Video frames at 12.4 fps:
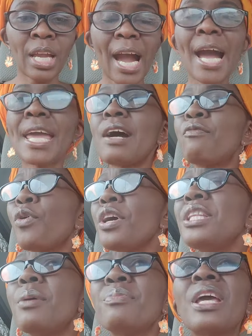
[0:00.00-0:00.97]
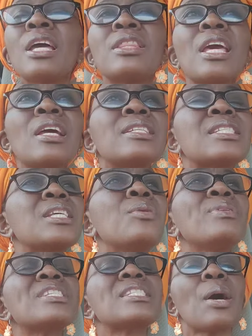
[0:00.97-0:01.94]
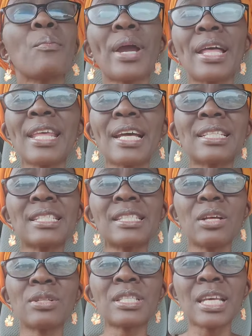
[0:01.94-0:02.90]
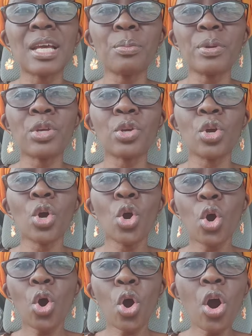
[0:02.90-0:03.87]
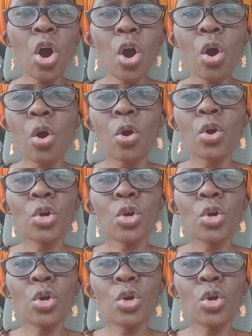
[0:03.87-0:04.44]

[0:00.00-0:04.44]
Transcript: I avoid them. They'll see me somewhere and they'll tell me, oh,